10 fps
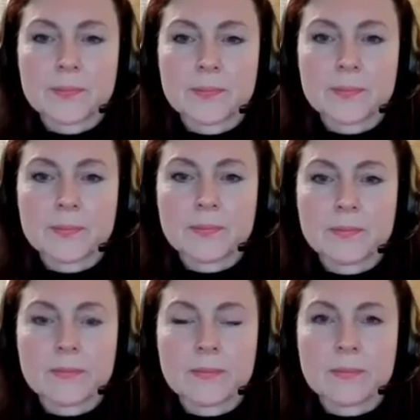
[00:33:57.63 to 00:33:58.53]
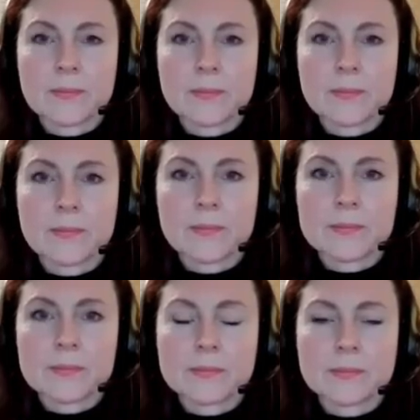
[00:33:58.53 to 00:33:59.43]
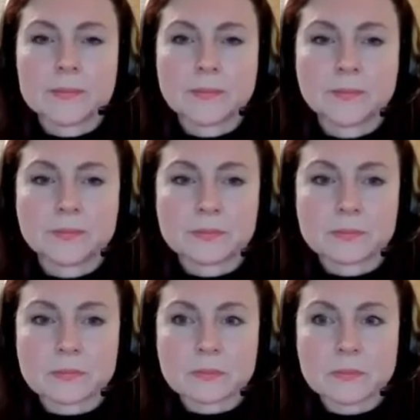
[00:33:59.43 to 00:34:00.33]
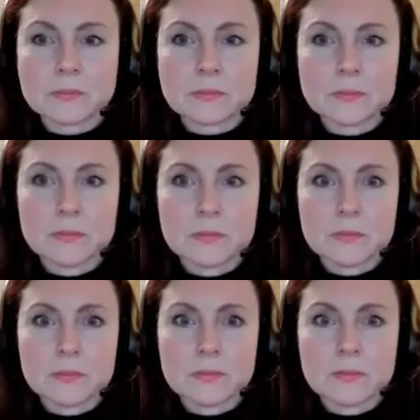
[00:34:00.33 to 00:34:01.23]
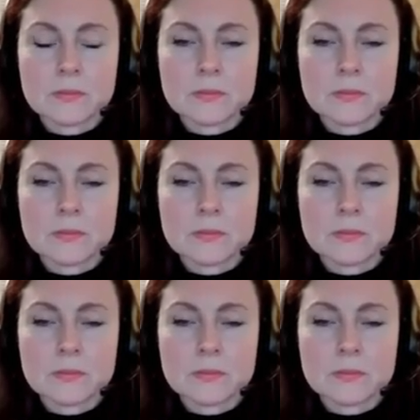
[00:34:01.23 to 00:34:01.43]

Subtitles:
(not speaking)